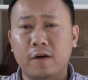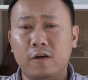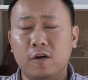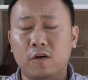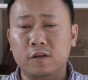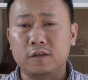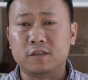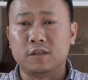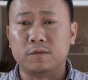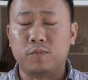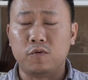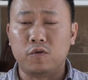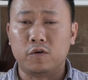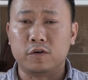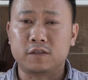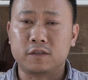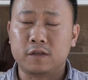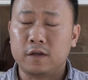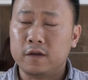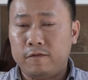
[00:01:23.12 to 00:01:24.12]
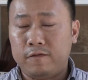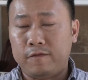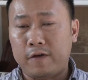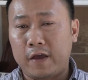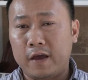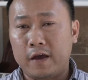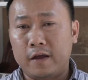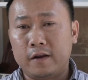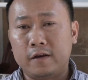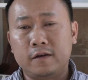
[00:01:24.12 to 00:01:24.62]
now it only supports
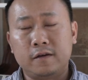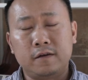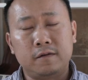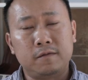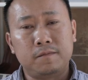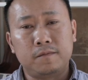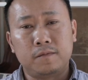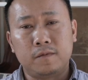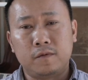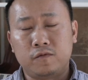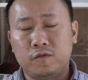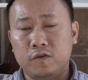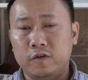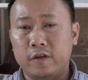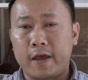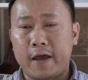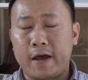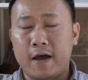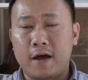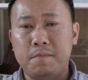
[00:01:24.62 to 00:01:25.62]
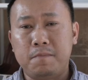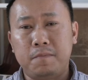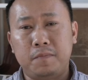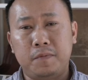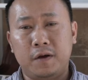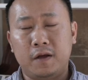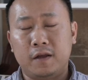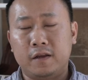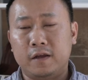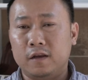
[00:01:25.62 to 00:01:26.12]
fan through the app,
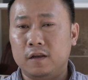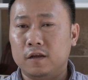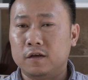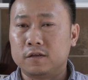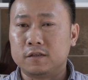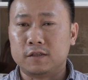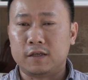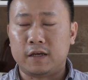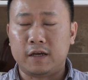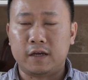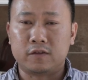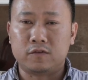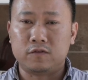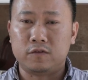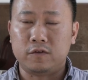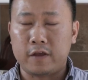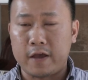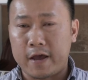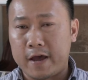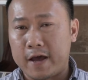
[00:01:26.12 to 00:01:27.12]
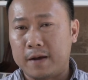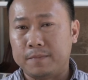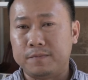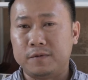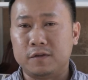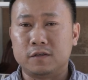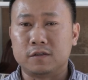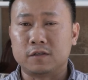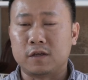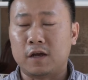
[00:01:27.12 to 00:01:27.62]
but it looks like through the
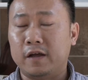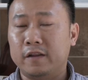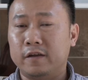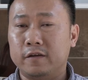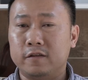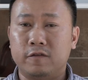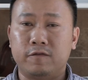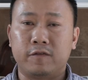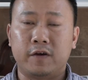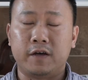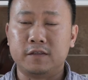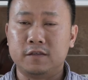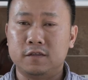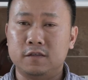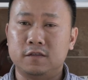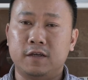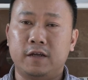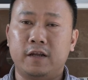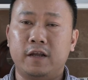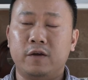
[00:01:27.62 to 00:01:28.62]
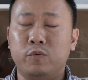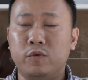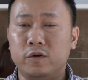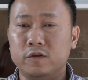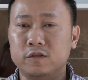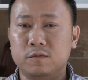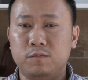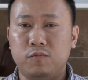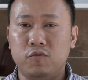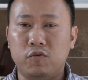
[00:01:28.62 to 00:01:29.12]
app there's other devices that it
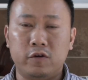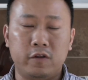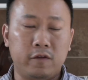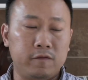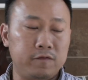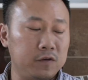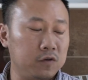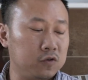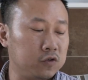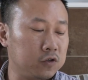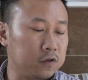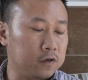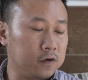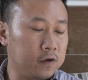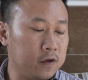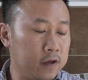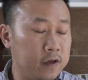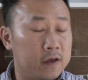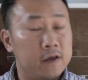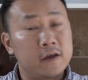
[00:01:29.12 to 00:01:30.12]
will support in the future.